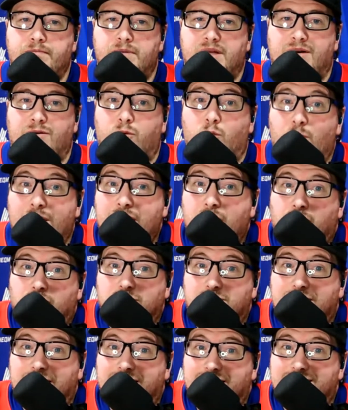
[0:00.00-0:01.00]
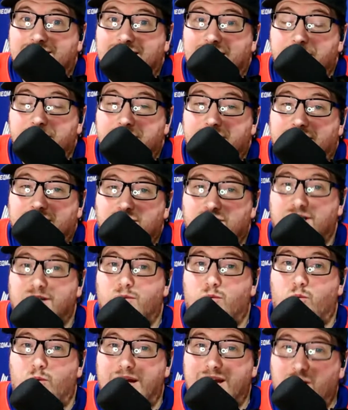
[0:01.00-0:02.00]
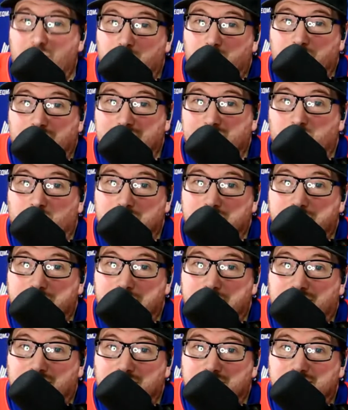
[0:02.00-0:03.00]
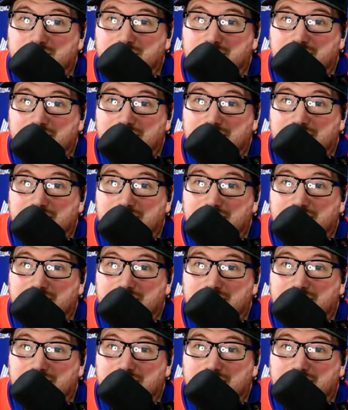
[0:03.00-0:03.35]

if we all sit in the same section and we all bring noisemakers,